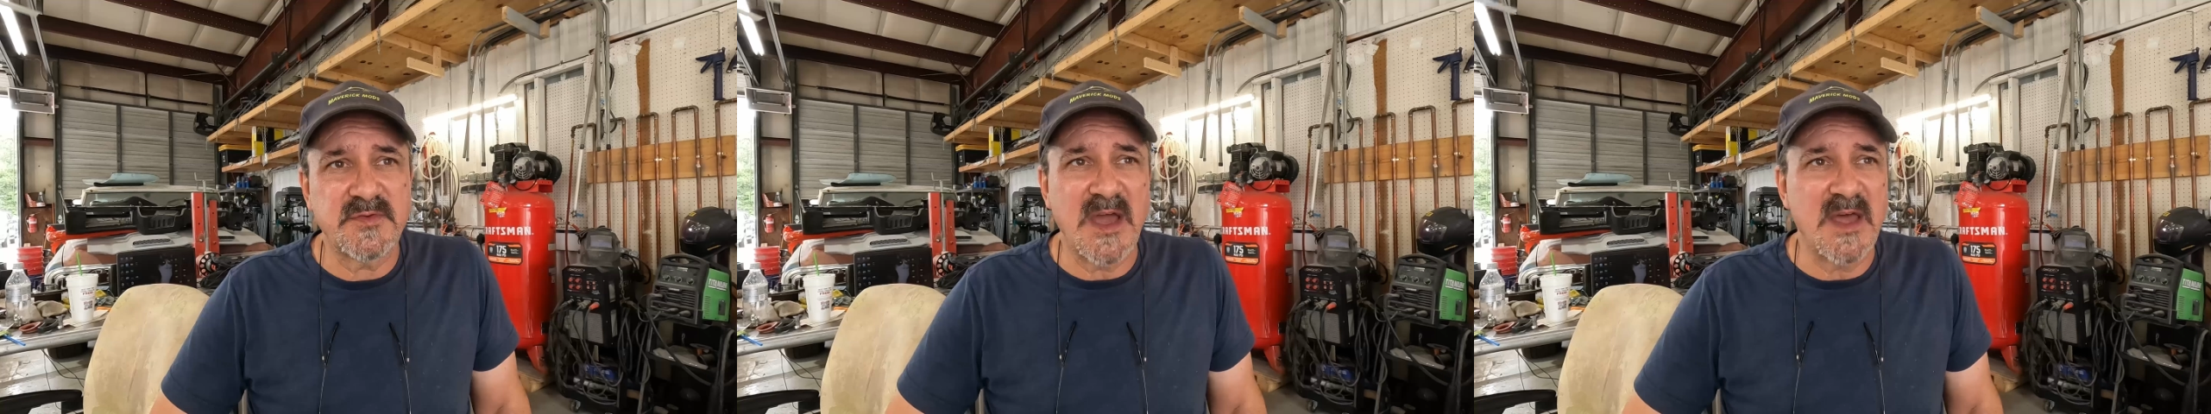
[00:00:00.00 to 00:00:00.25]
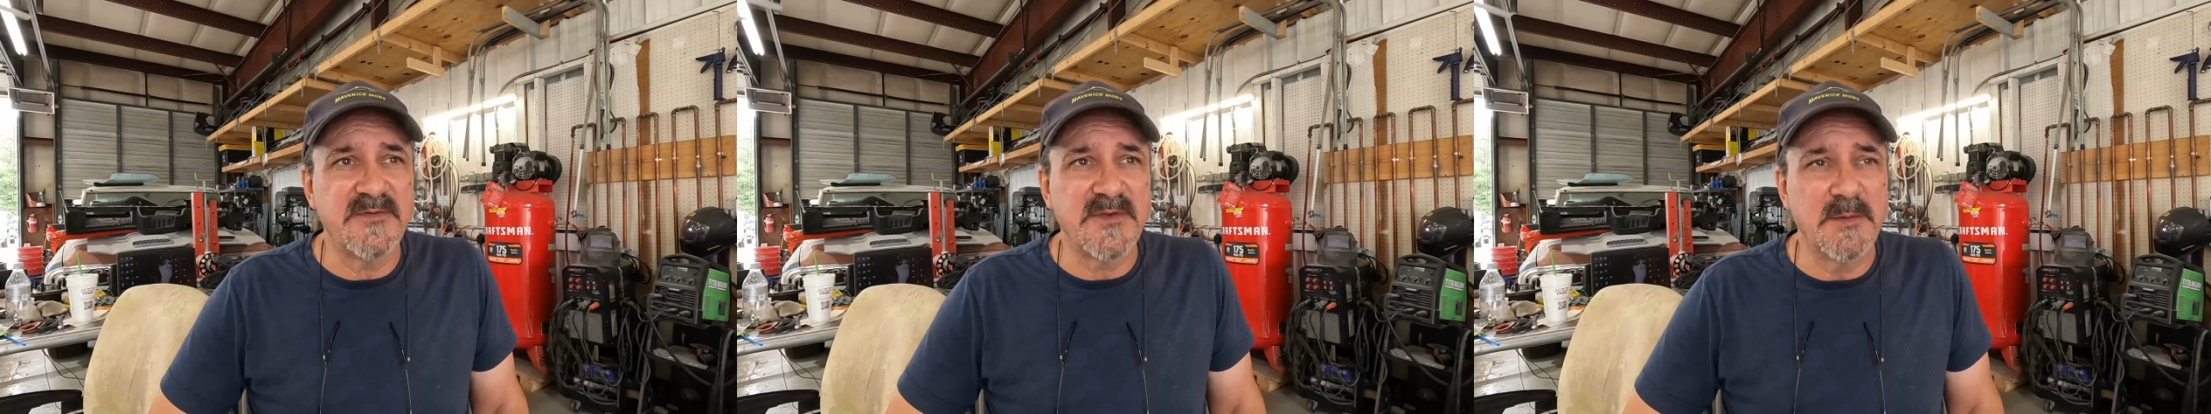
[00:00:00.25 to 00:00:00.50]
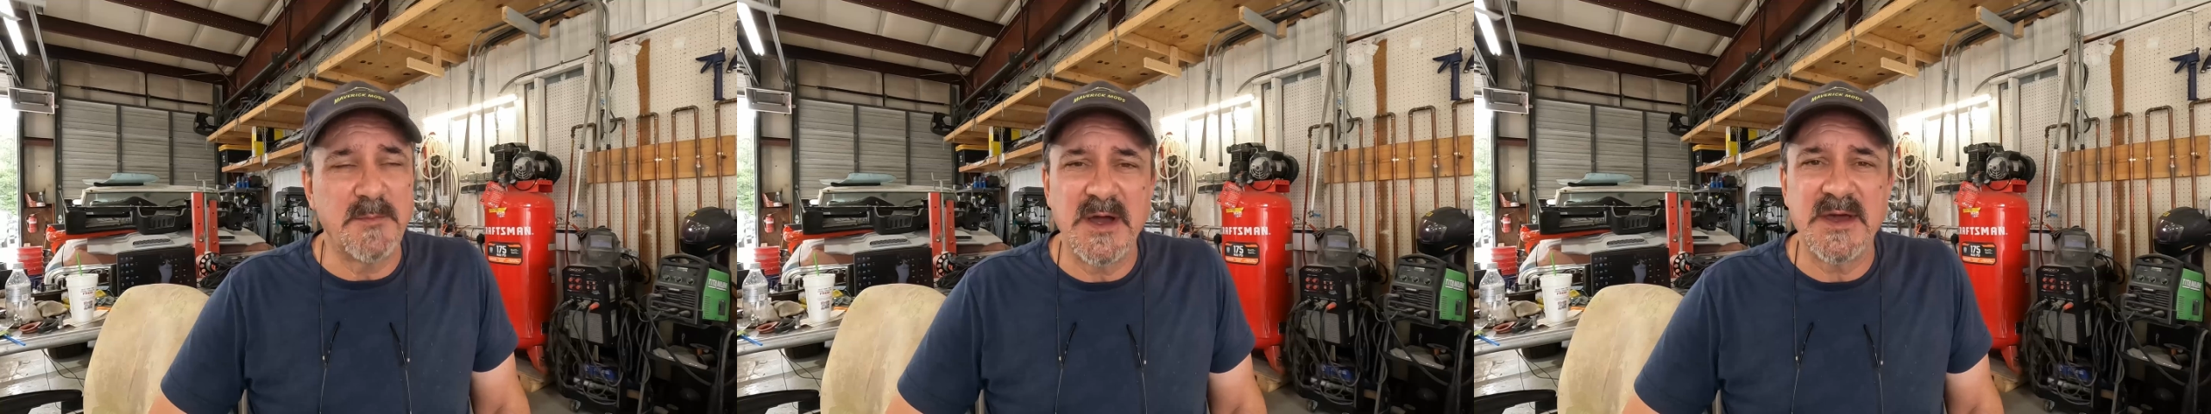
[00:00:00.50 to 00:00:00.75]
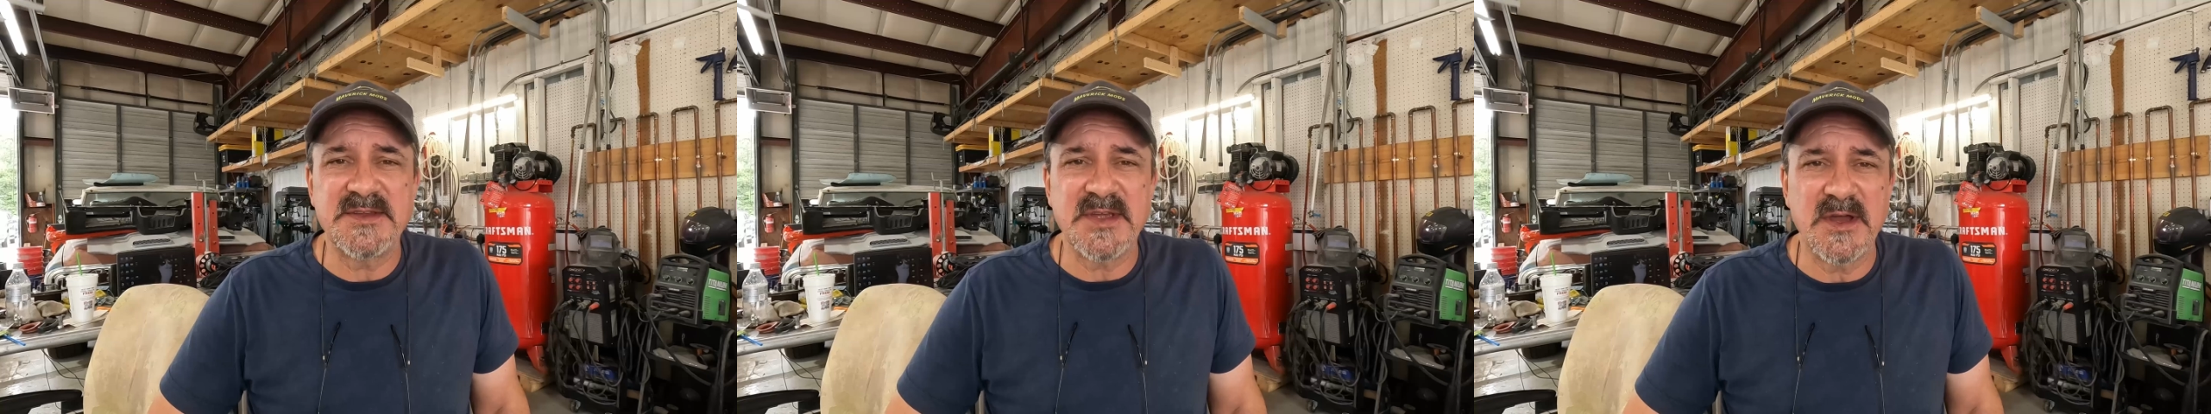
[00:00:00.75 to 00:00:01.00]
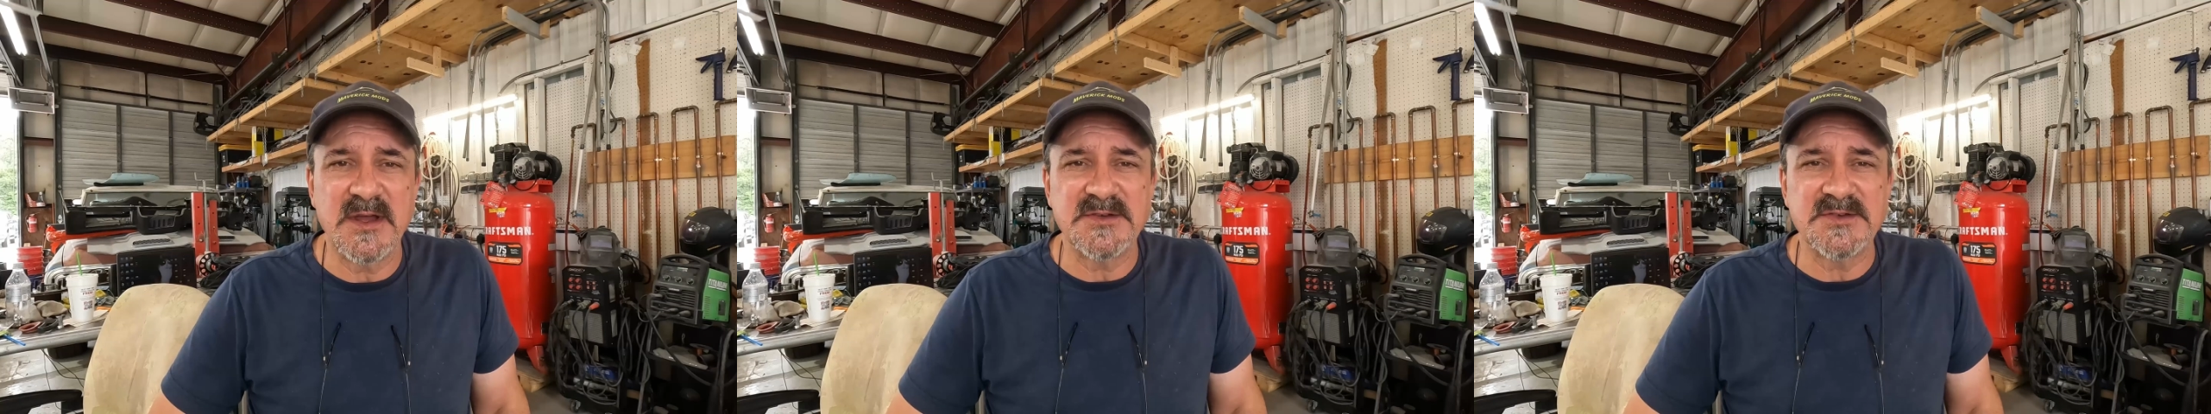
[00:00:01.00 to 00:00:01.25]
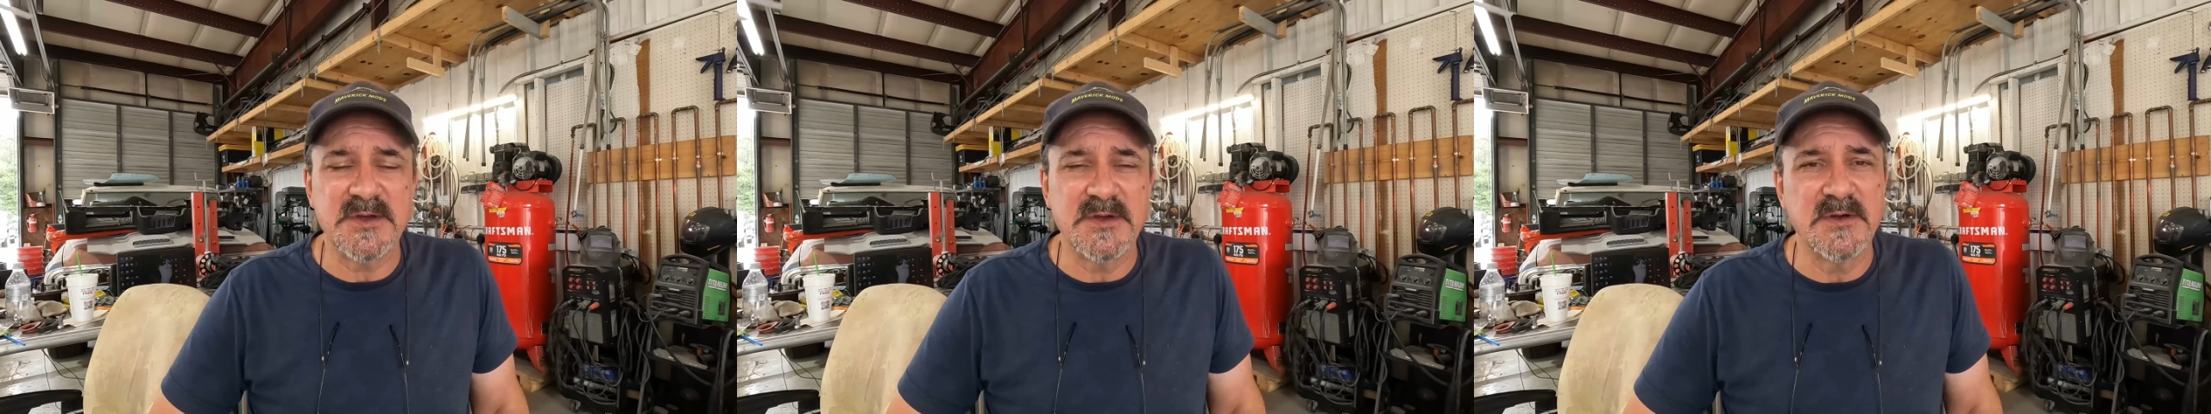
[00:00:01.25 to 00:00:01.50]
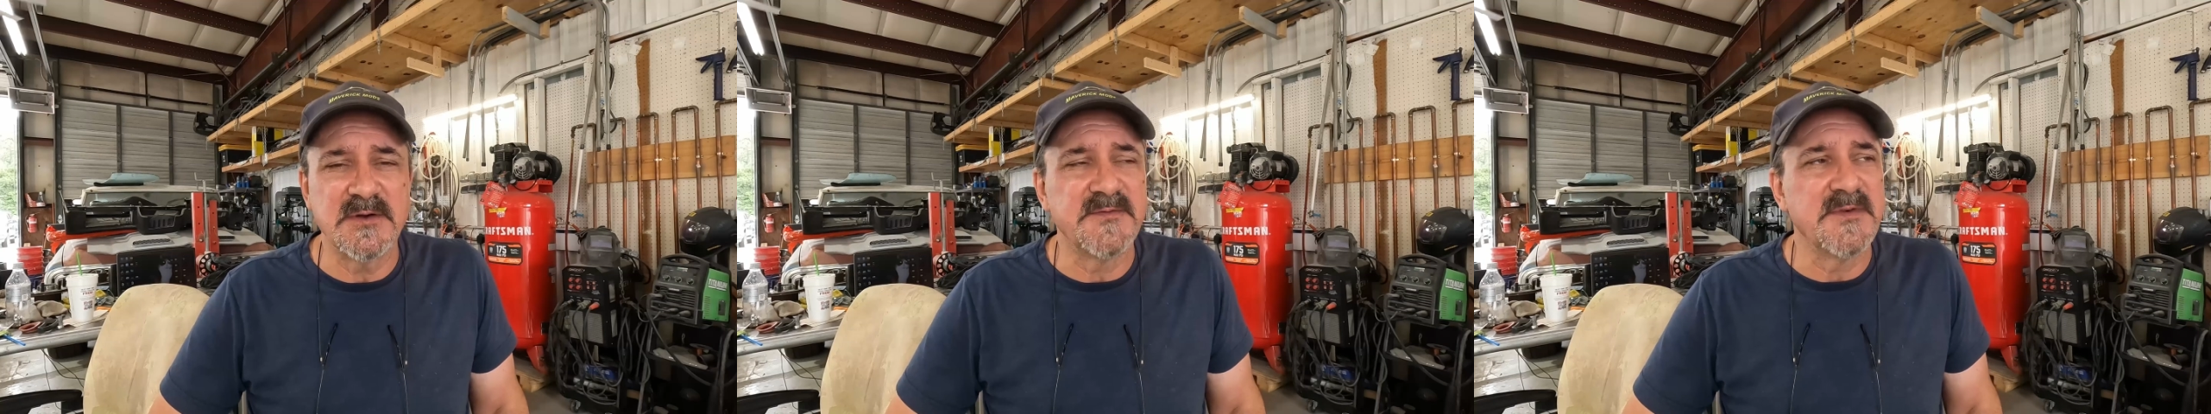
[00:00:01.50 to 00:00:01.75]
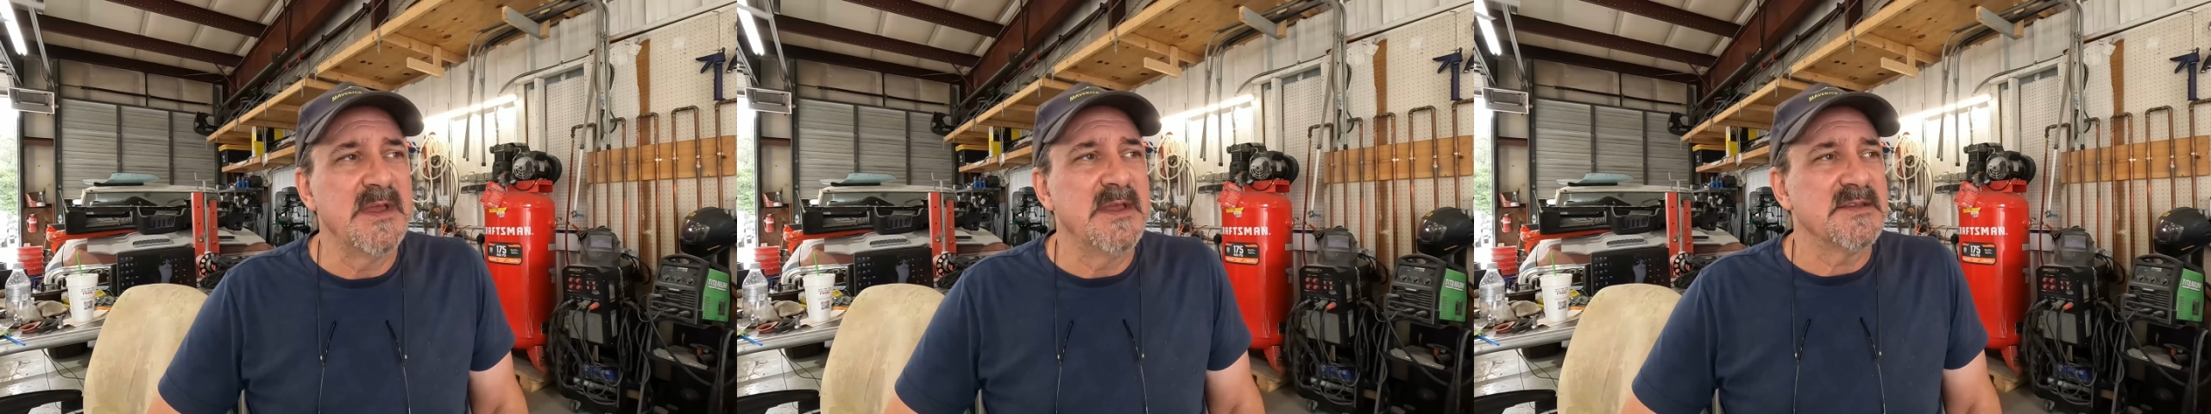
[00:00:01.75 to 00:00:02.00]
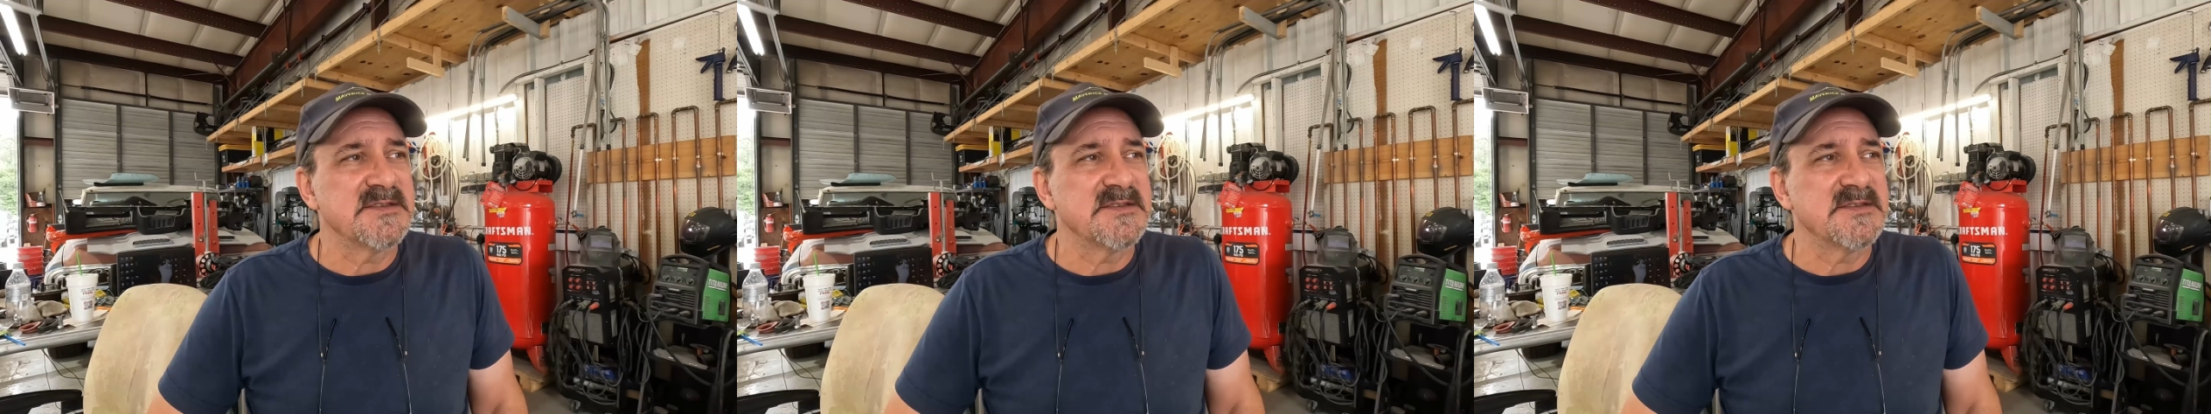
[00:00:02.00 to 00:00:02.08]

kind of a montage of